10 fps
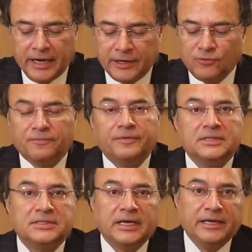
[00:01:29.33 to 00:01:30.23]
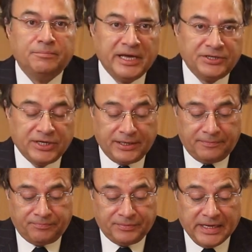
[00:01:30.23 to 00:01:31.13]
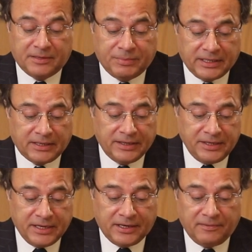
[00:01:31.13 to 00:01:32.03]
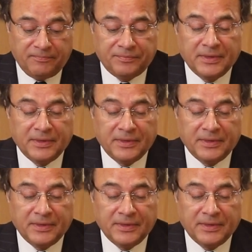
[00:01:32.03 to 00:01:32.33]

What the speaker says: head office in Beijing that particular year.